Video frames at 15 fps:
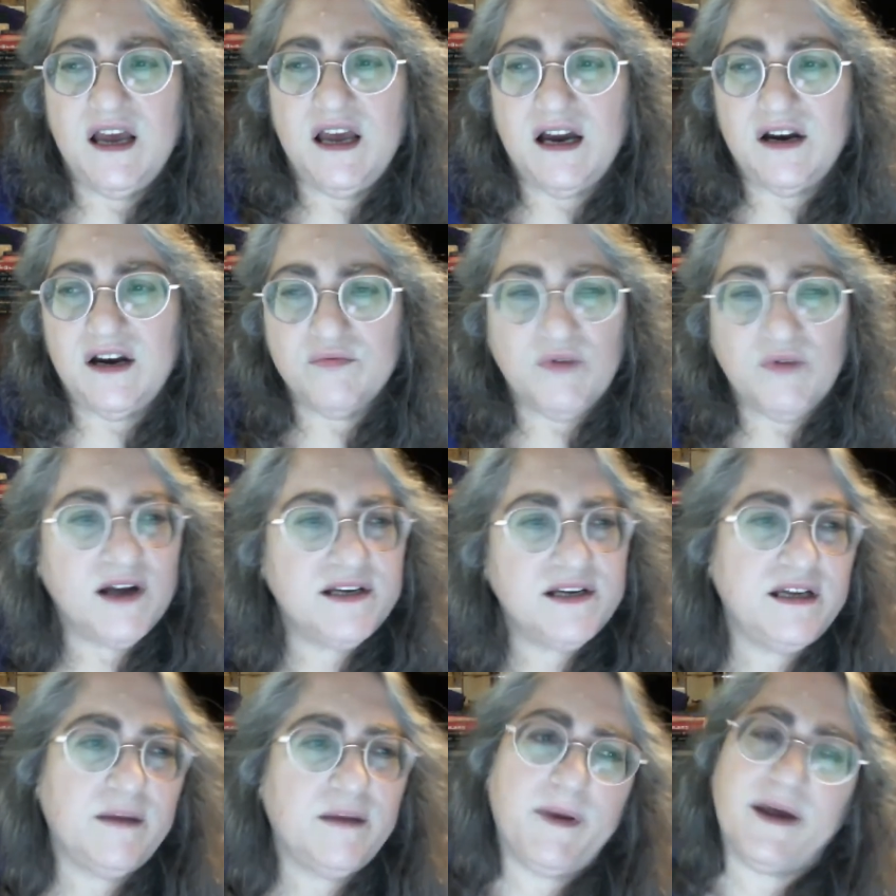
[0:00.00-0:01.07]
Our
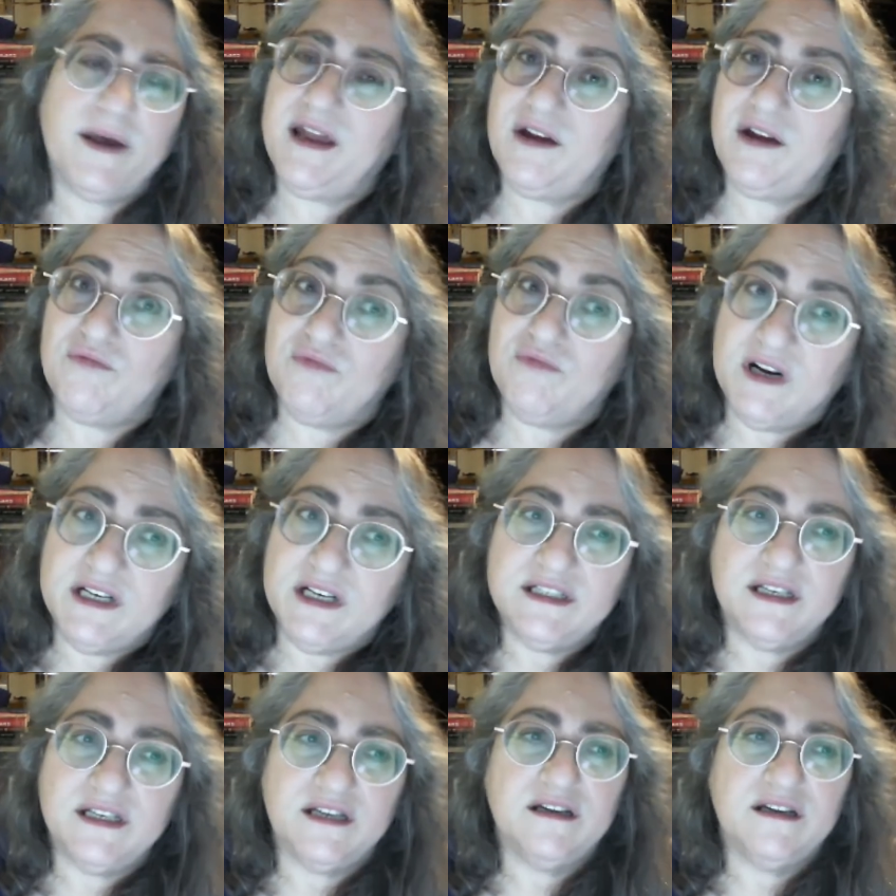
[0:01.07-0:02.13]
writing about our
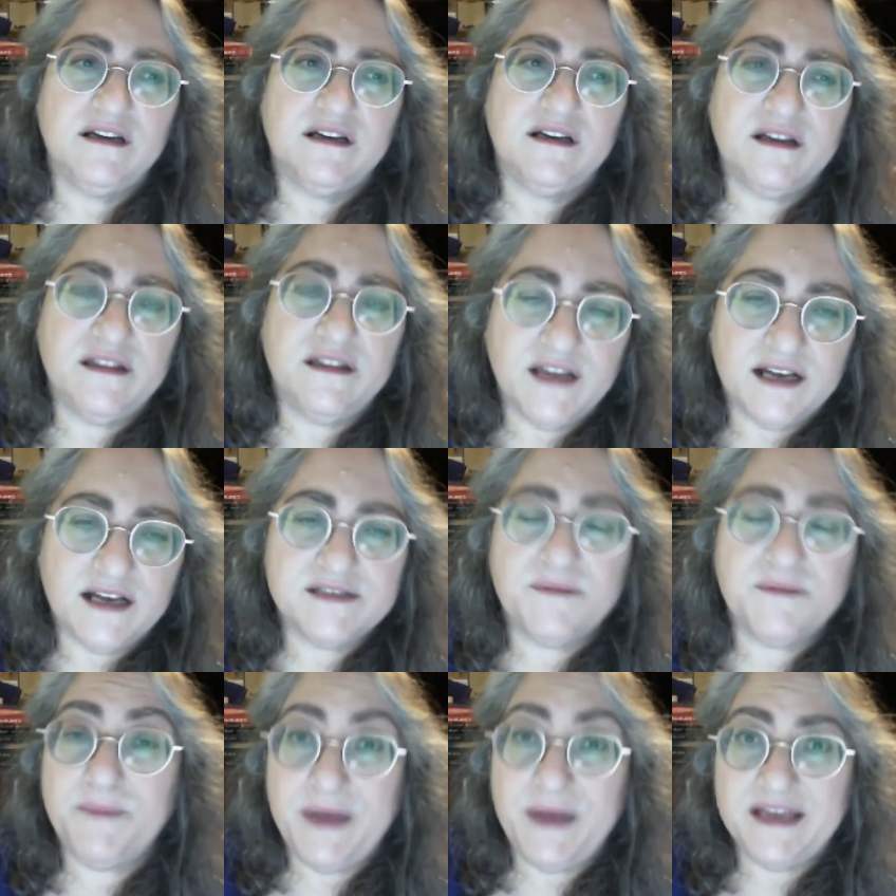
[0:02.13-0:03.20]
writing can thus
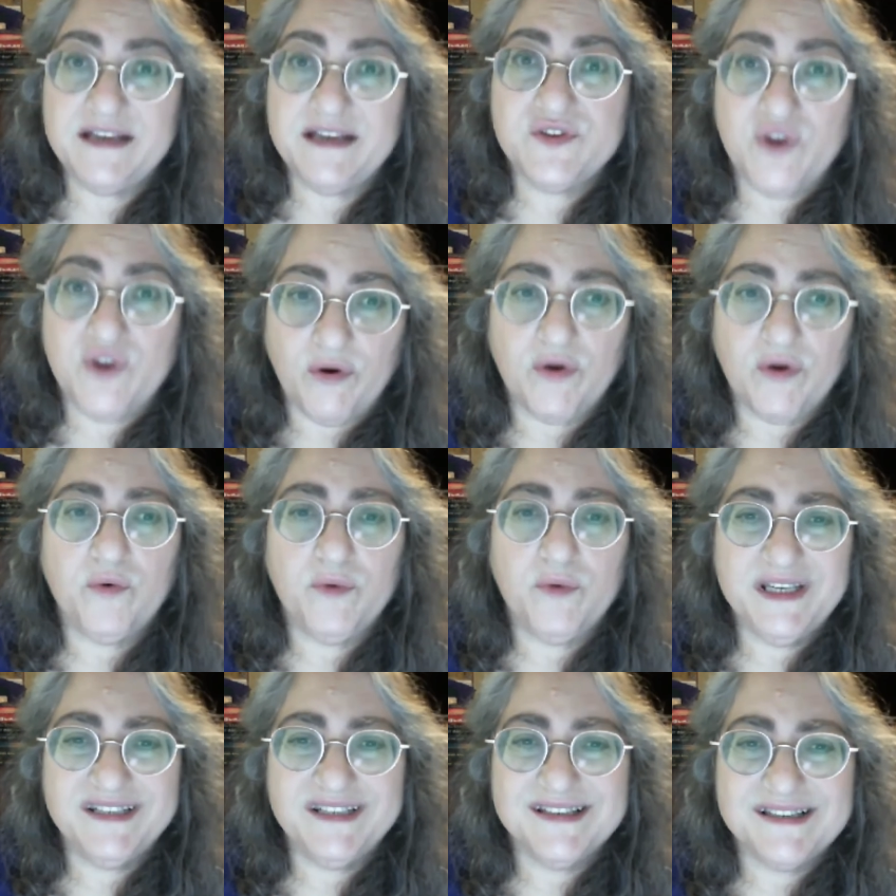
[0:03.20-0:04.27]
bear historical
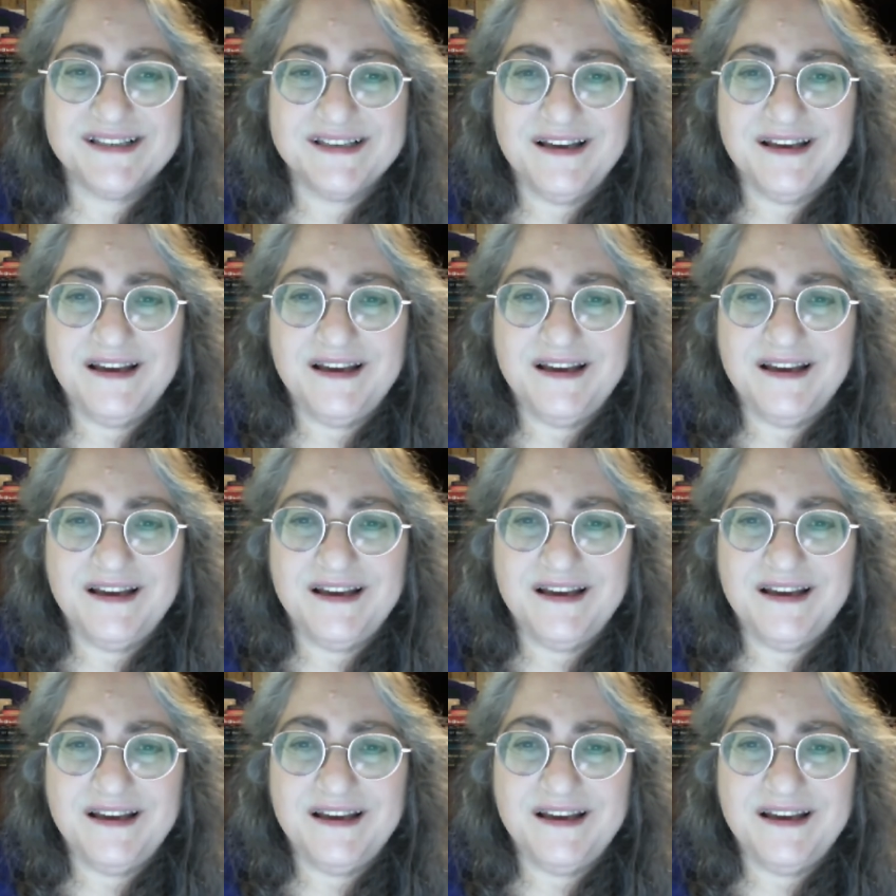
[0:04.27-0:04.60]
witness.